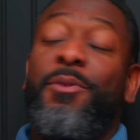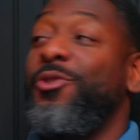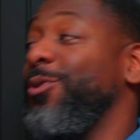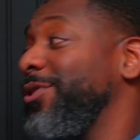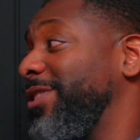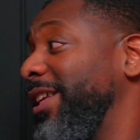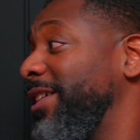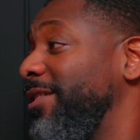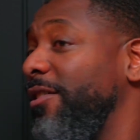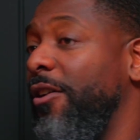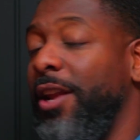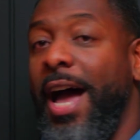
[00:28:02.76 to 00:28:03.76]
Missouri City
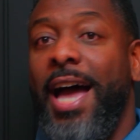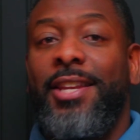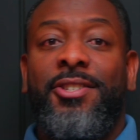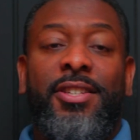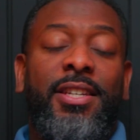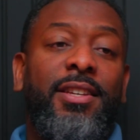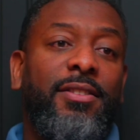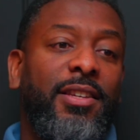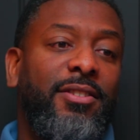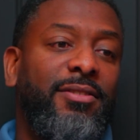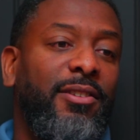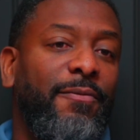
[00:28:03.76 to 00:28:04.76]
on IG. I
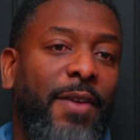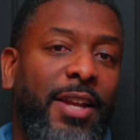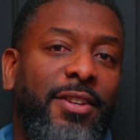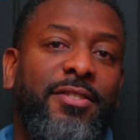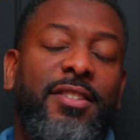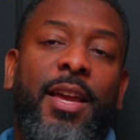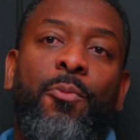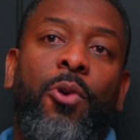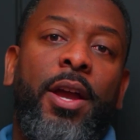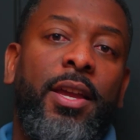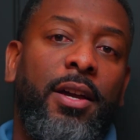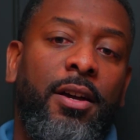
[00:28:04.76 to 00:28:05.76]
think you can find the same
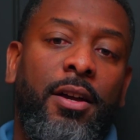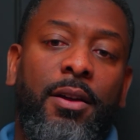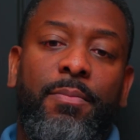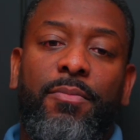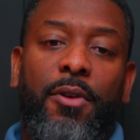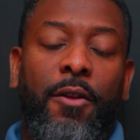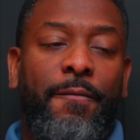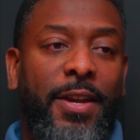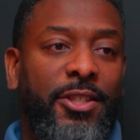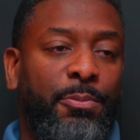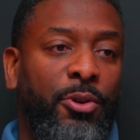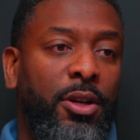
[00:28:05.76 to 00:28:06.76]
way on
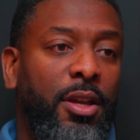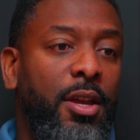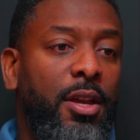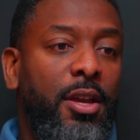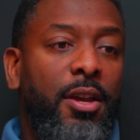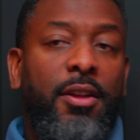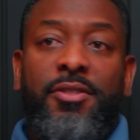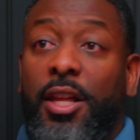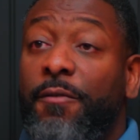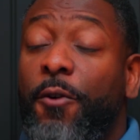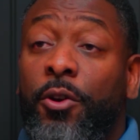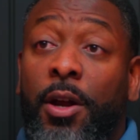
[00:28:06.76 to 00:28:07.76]
Facebook.
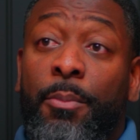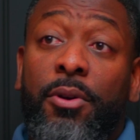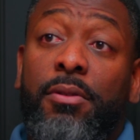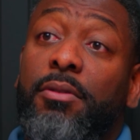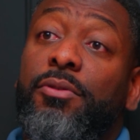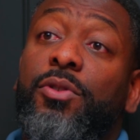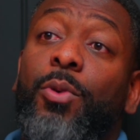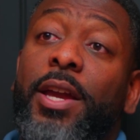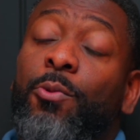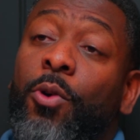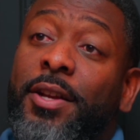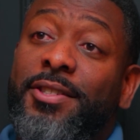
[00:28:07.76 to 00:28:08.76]
Telephone number
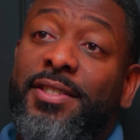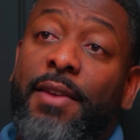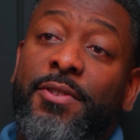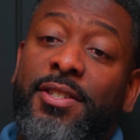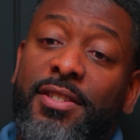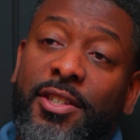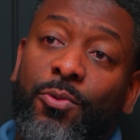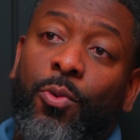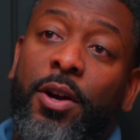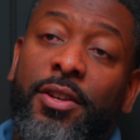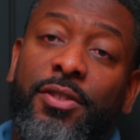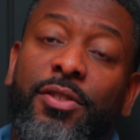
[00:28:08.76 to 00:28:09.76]

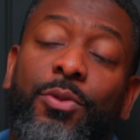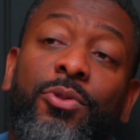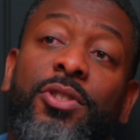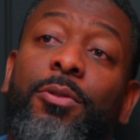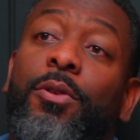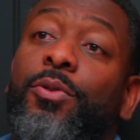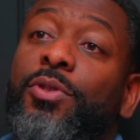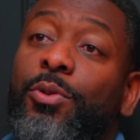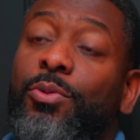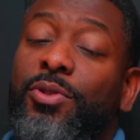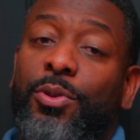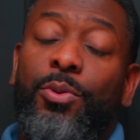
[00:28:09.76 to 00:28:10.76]

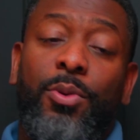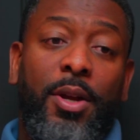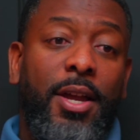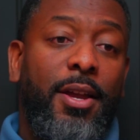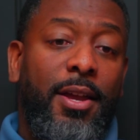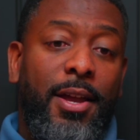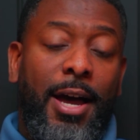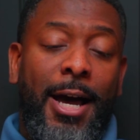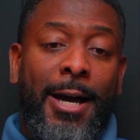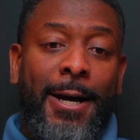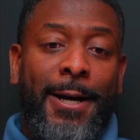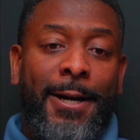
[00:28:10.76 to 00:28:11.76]
281-761-2022.
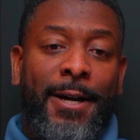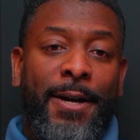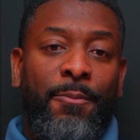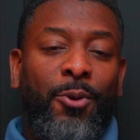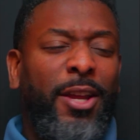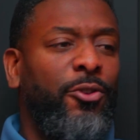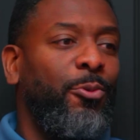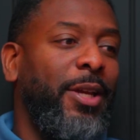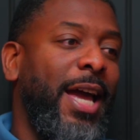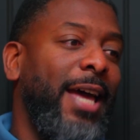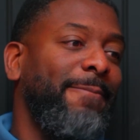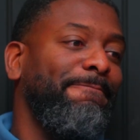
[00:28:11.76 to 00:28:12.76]
What else we
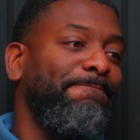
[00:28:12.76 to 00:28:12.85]
got?